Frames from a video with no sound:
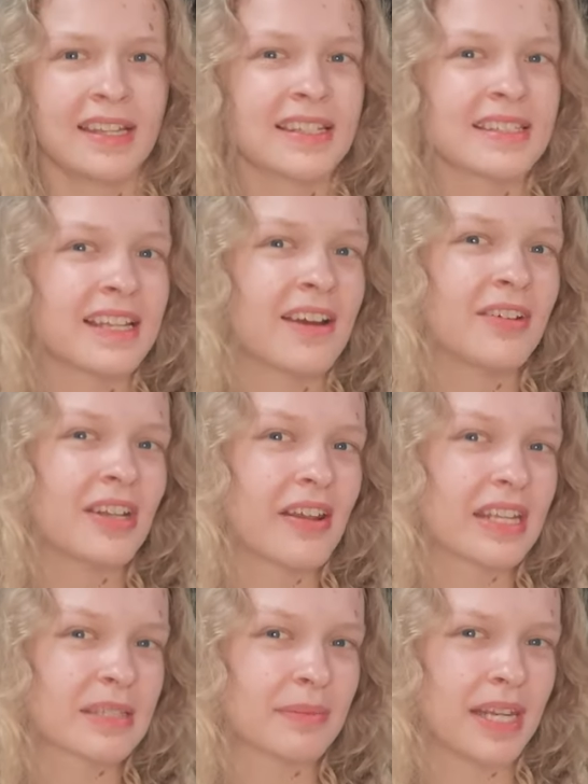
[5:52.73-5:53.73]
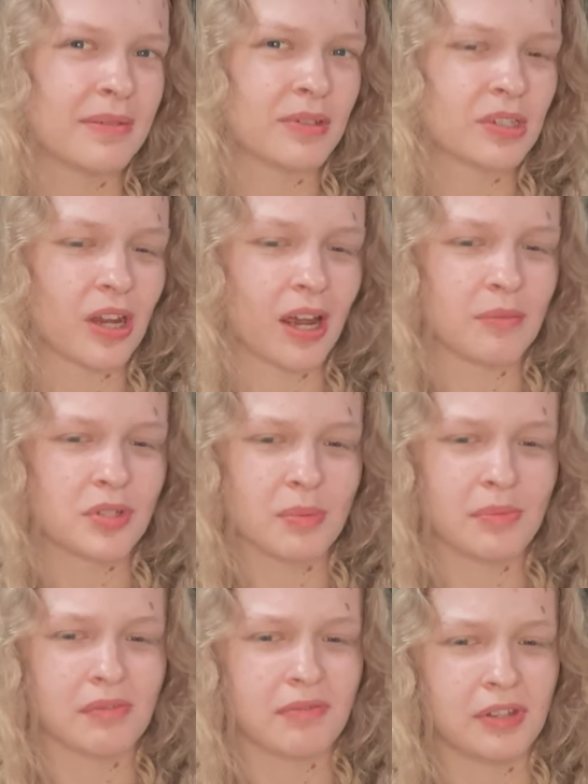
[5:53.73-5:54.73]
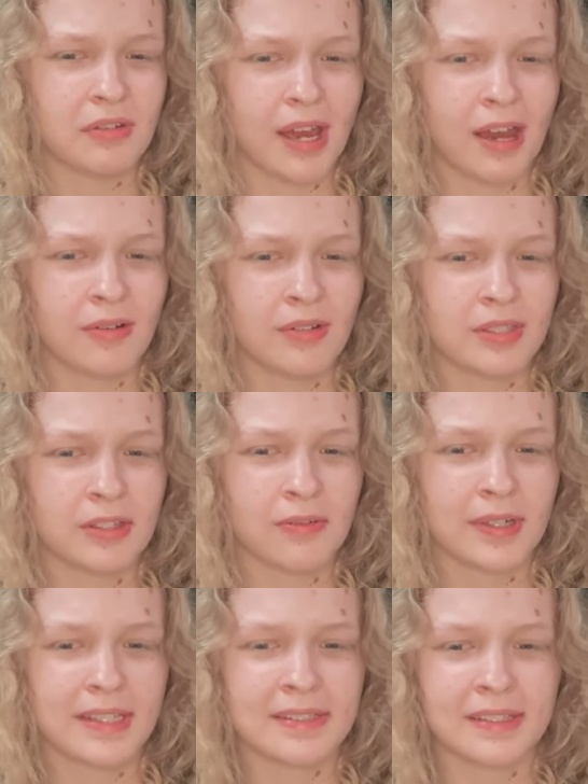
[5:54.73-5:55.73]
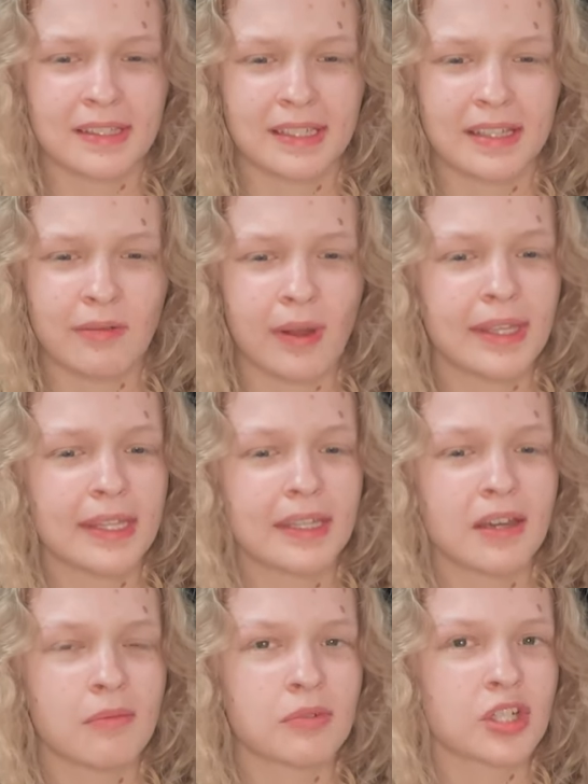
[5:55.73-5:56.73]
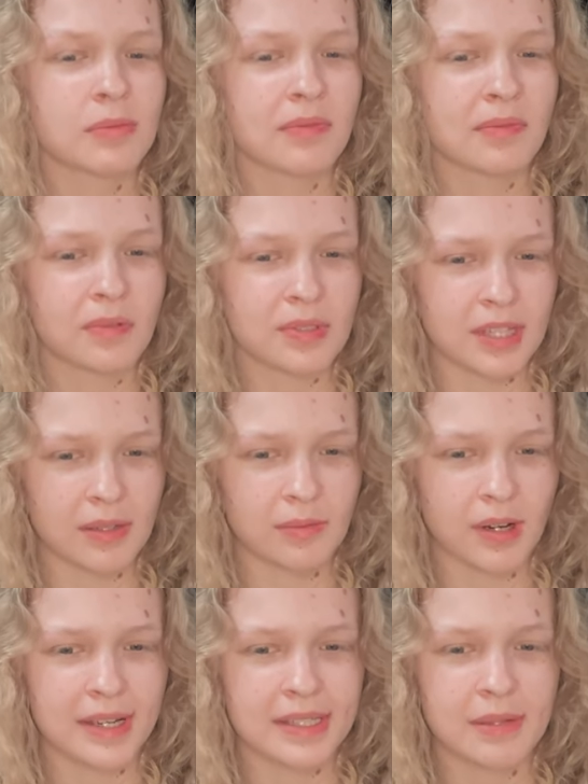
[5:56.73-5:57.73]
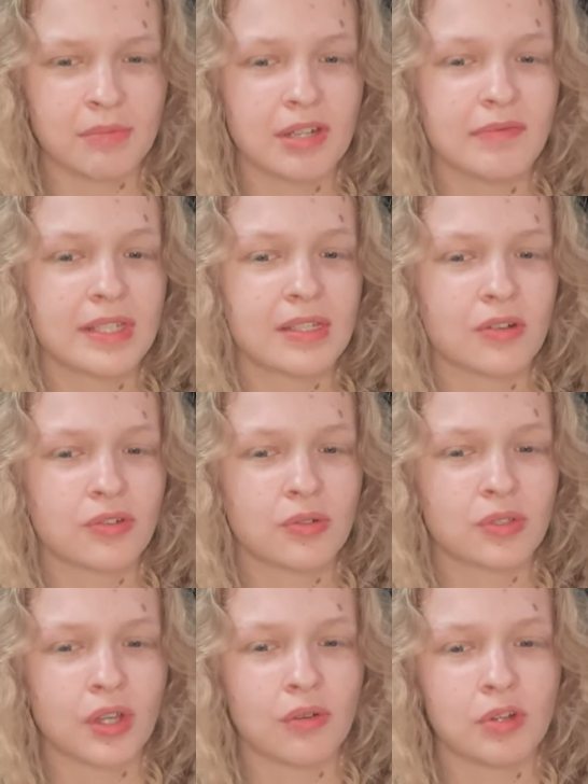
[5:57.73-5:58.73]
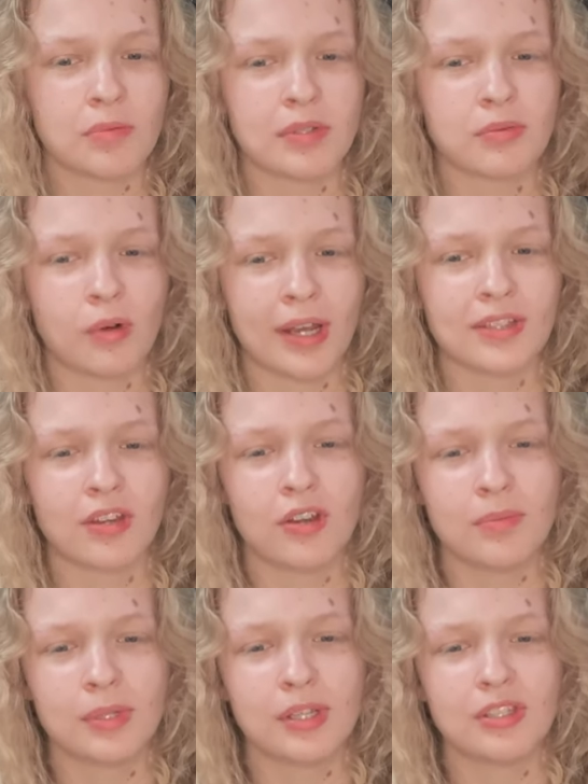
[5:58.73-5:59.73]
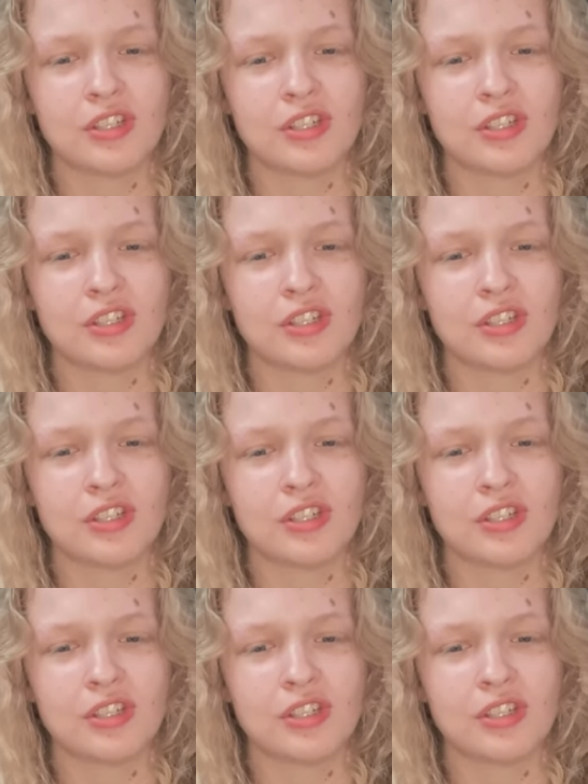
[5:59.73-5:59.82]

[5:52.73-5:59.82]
There's now an unexplainable time jump of a few hours. Laura Lee is suddenly waking up just before sunrise. The previous locked door to her room is wide open.